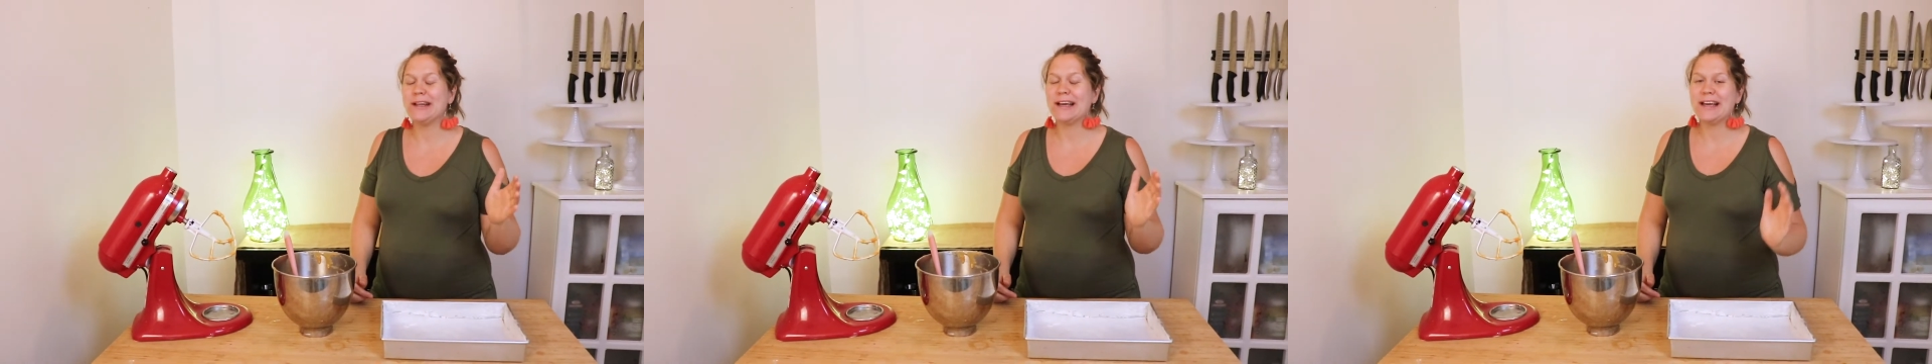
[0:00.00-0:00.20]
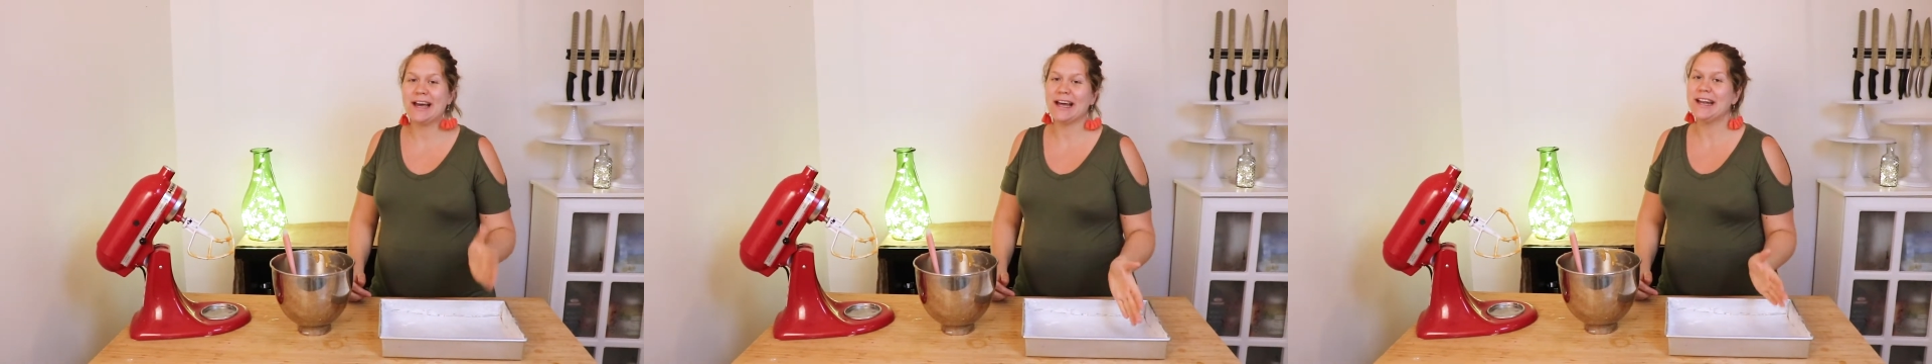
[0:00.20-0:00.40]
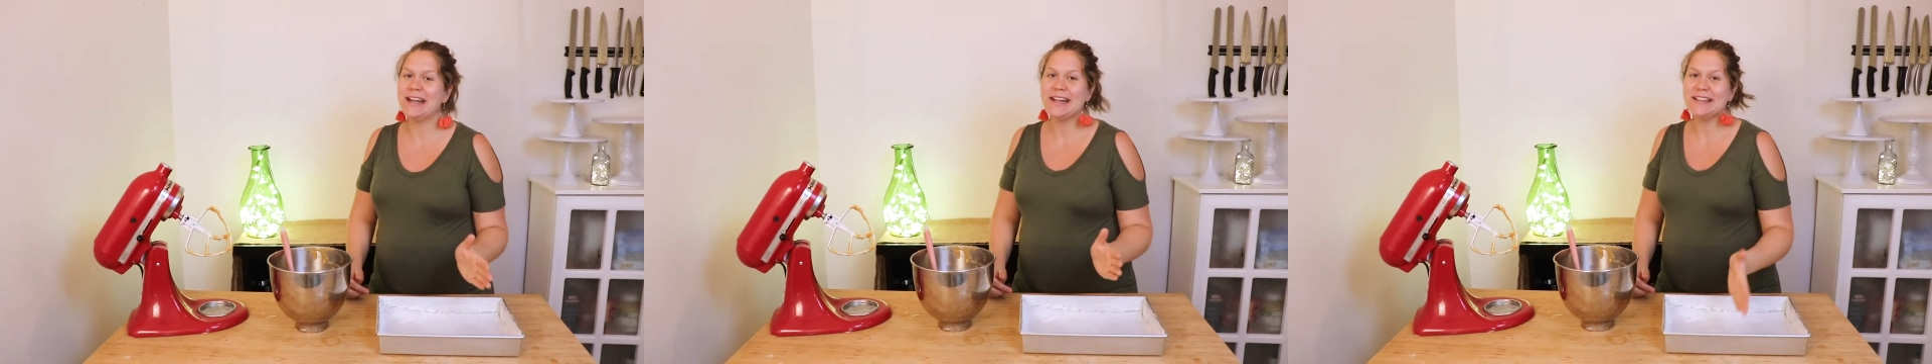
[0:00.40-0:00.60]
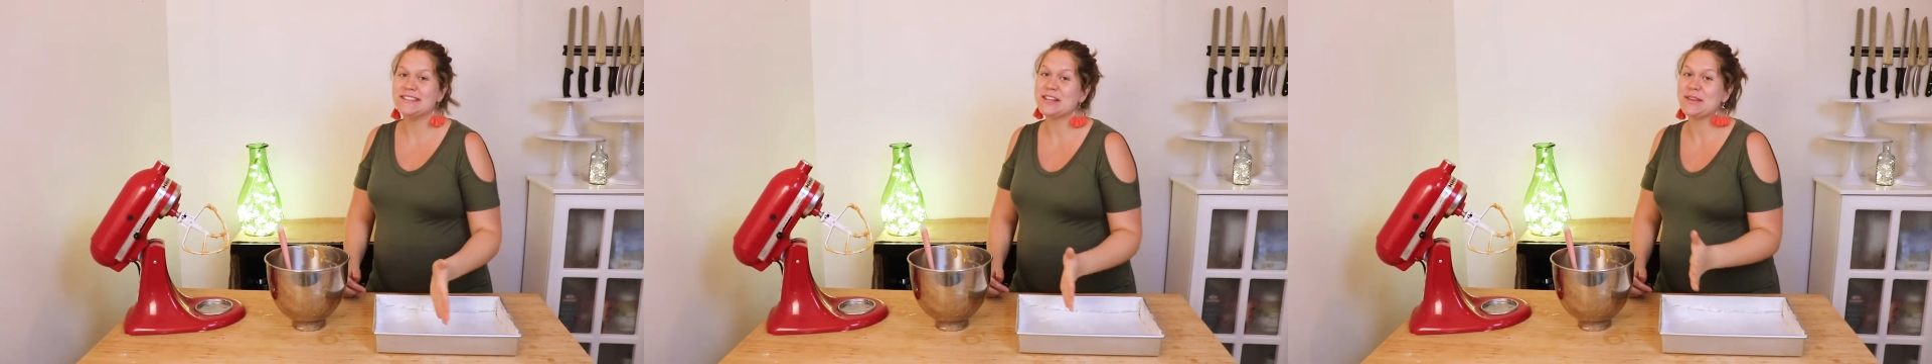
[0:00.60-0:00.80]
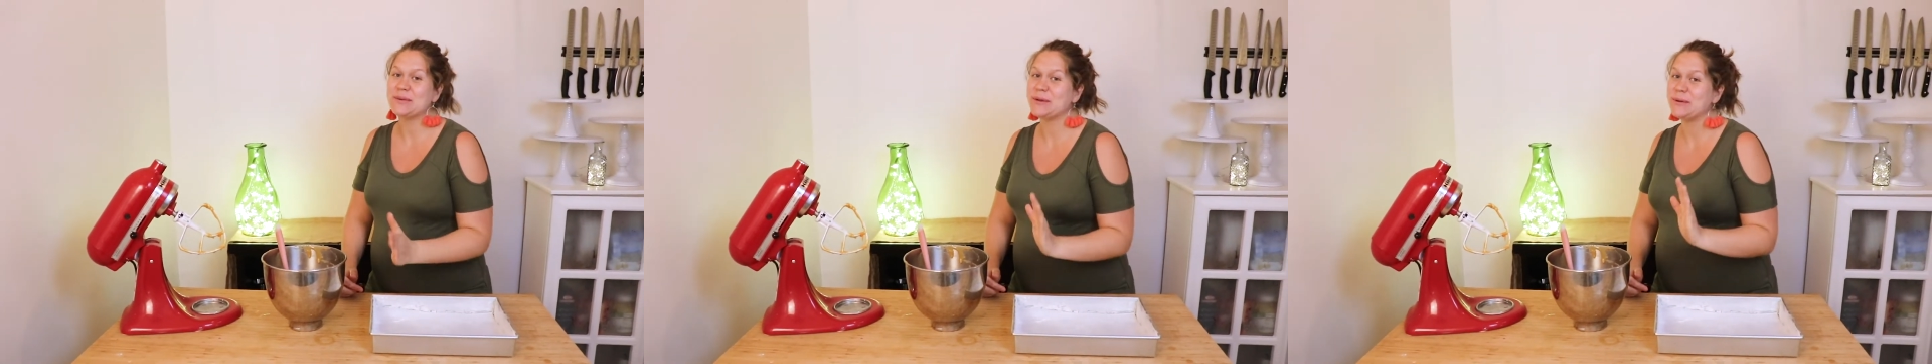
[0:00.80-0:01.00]
to cut it
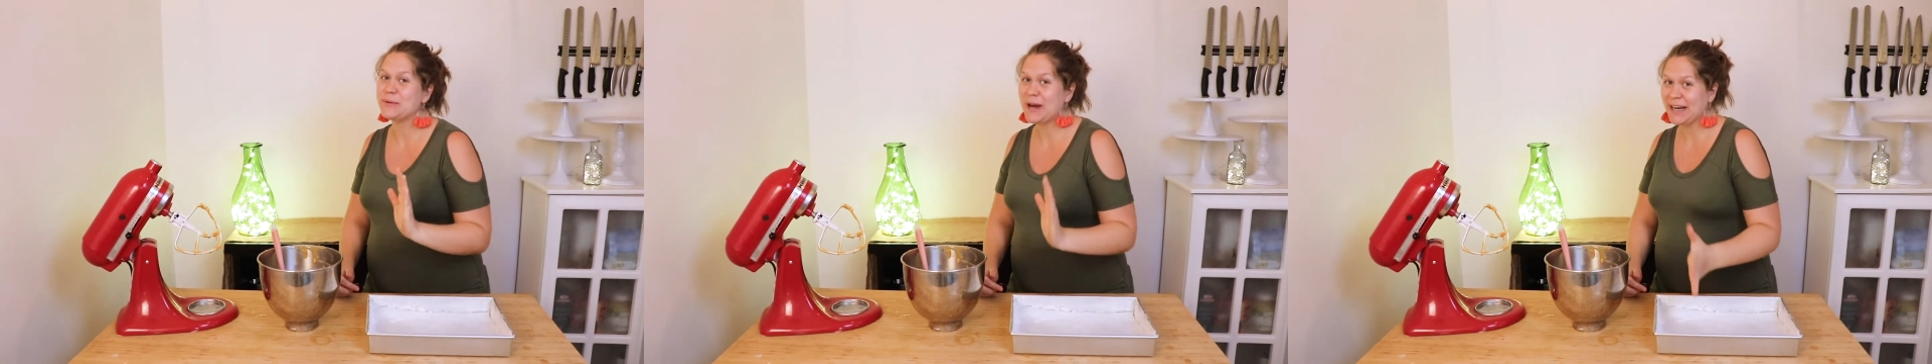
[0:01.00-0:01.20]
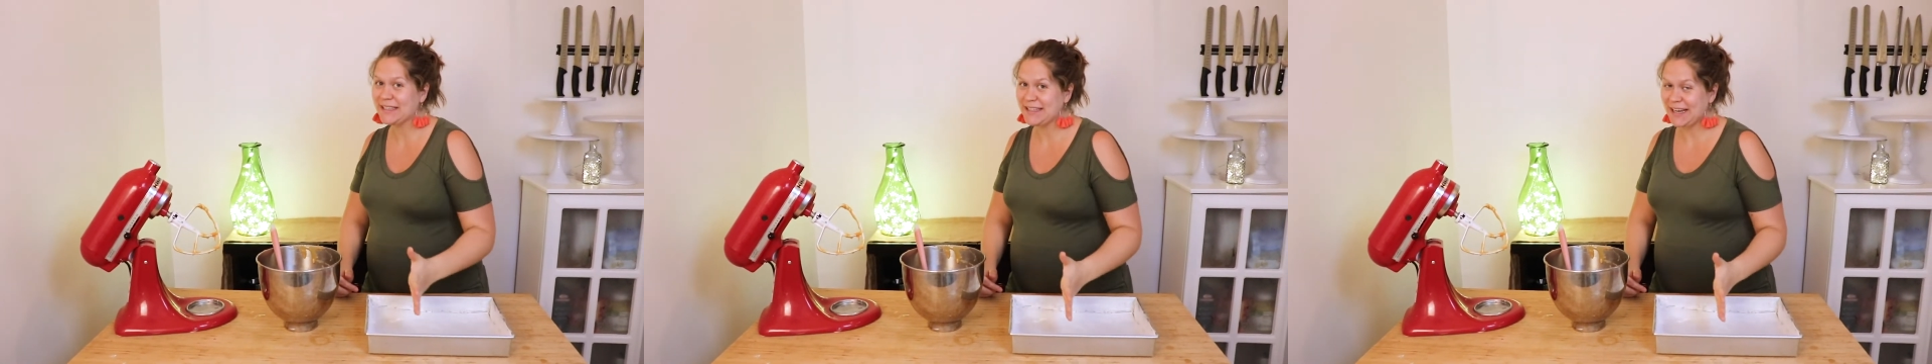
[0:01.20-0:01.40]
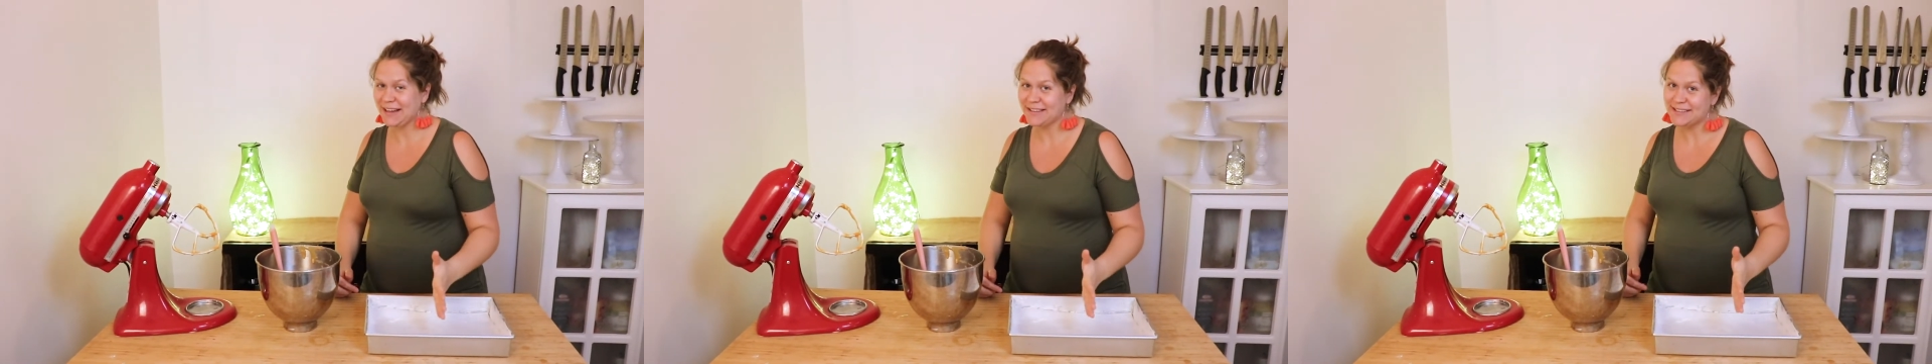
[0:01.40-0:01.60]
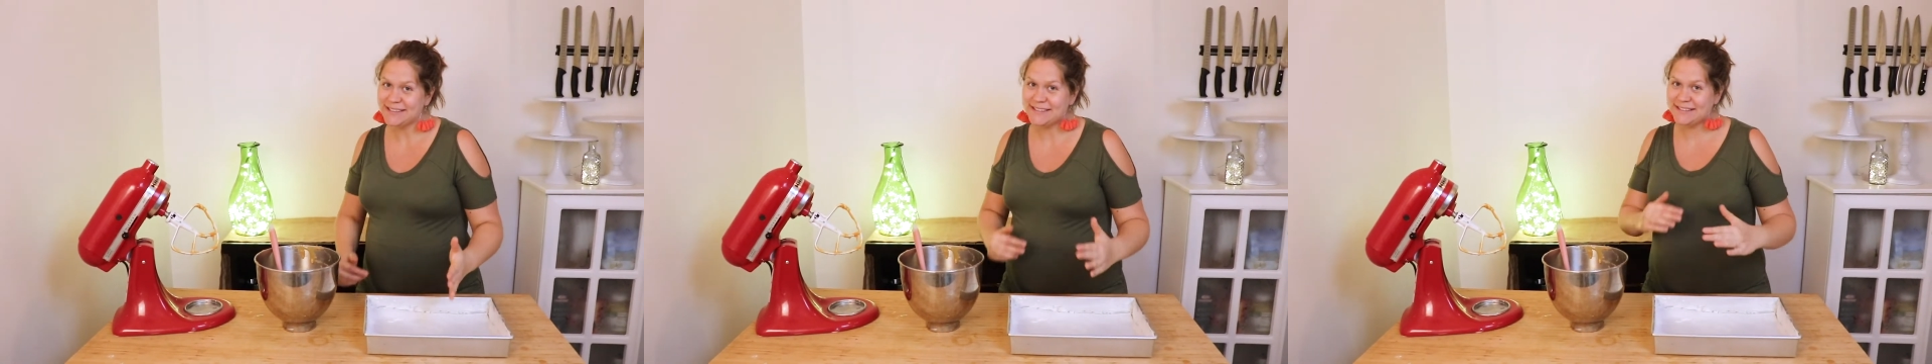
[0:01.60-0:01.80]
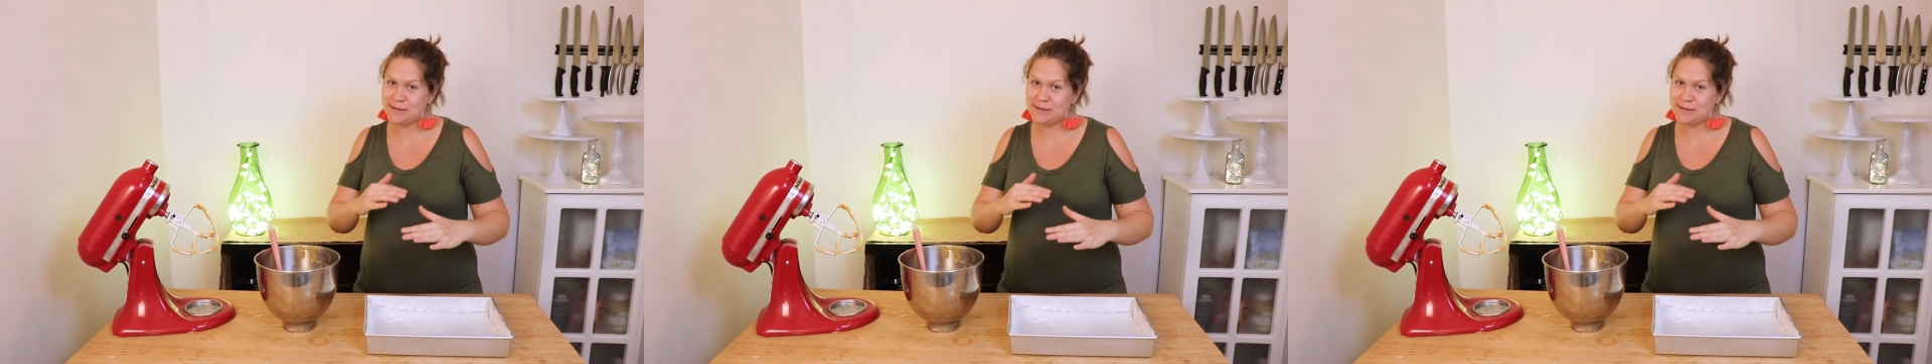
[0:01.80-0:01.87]
into 3 rectangles